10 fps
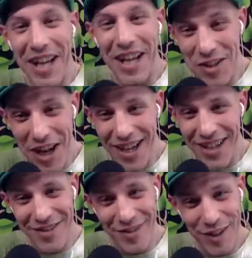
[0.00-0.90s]
And
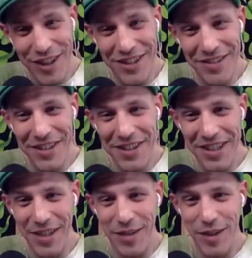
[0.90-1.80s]
Jen, what do you
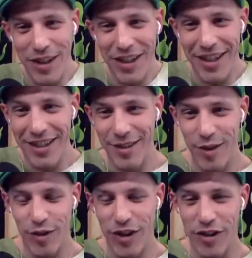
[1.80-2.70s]
think? Would
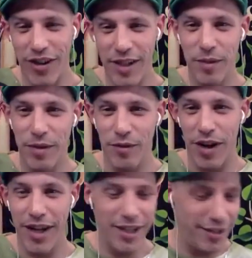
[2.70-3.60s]
you run the race with
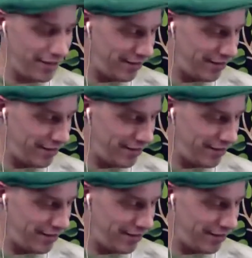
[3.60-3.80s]
Orion?